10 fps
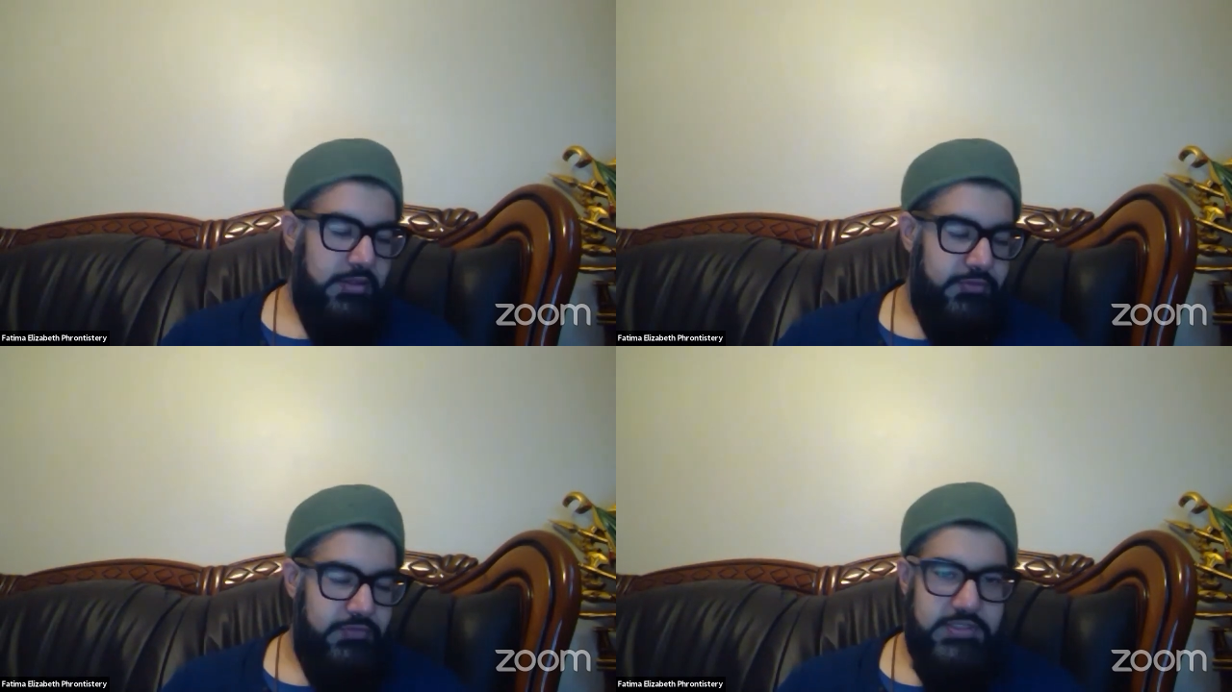
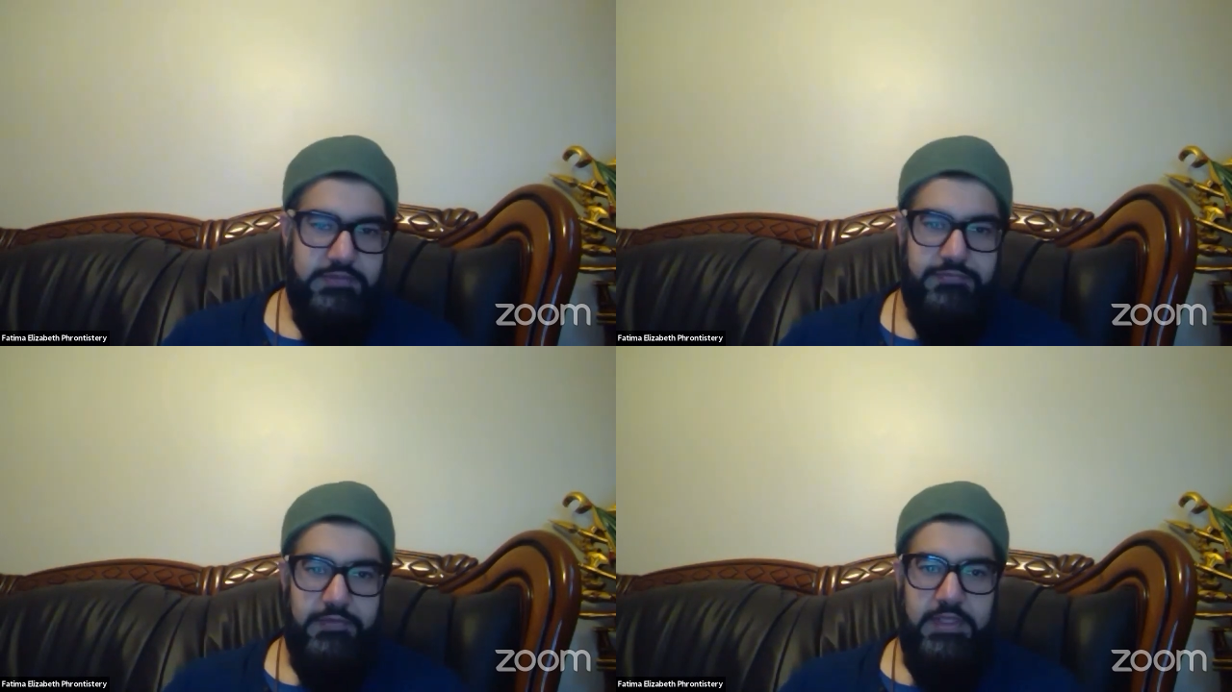The reason
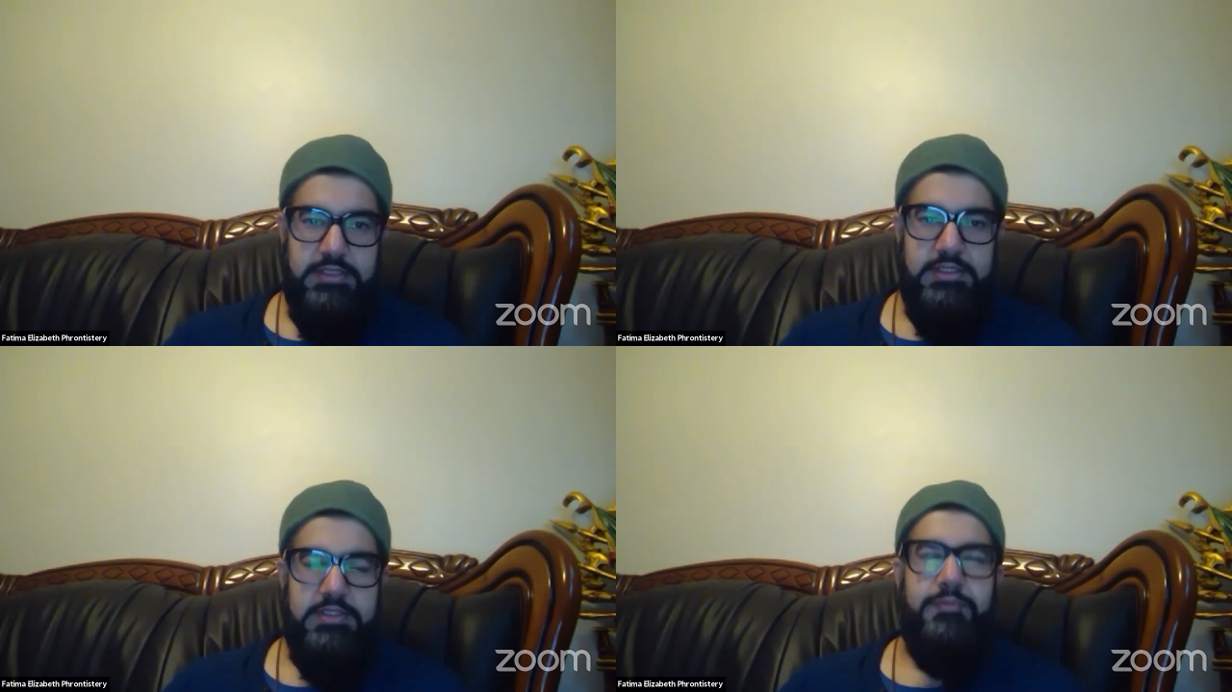for
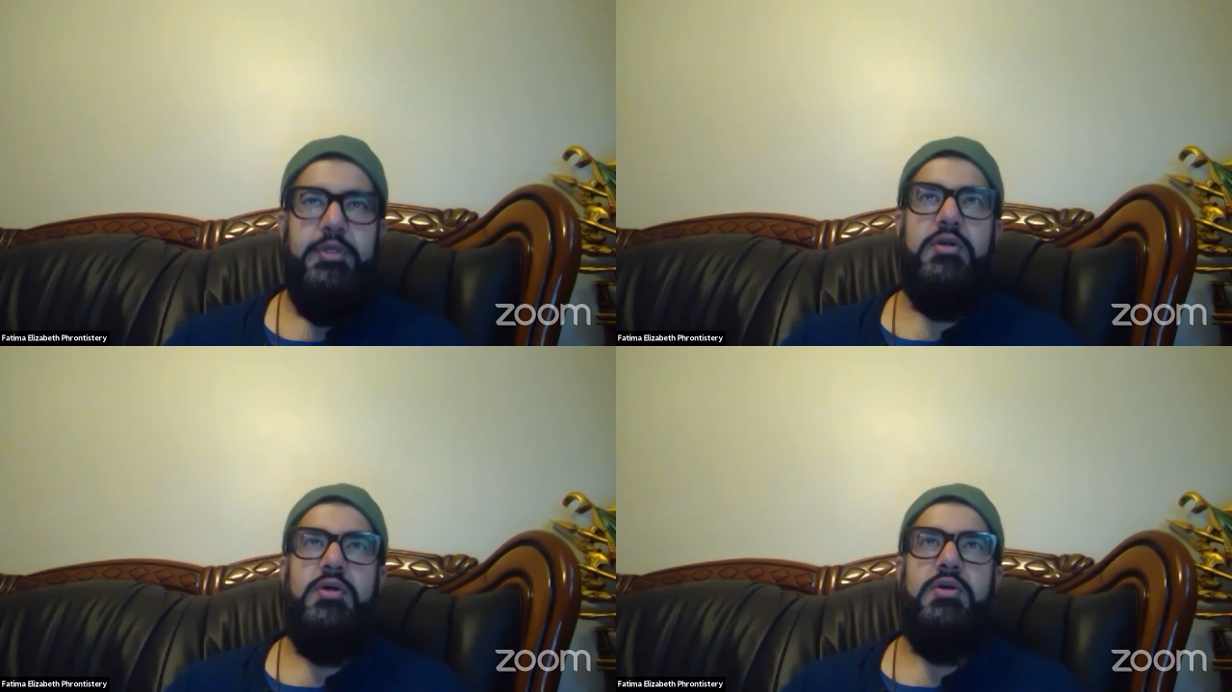that is
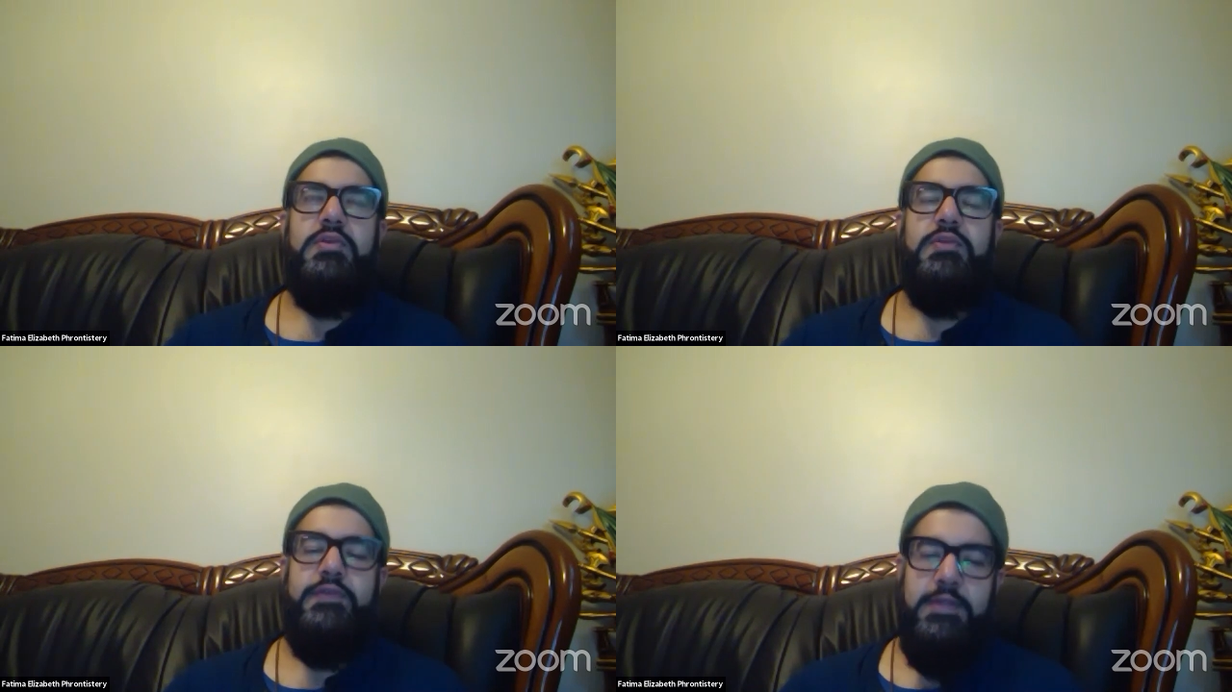
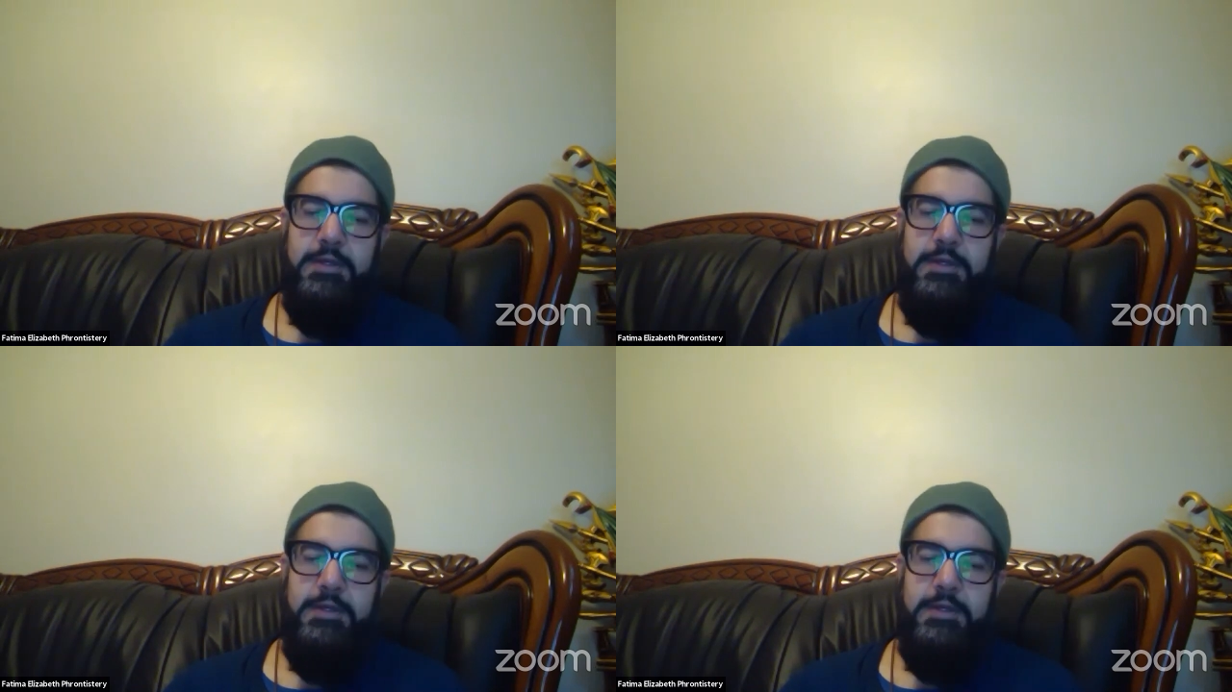because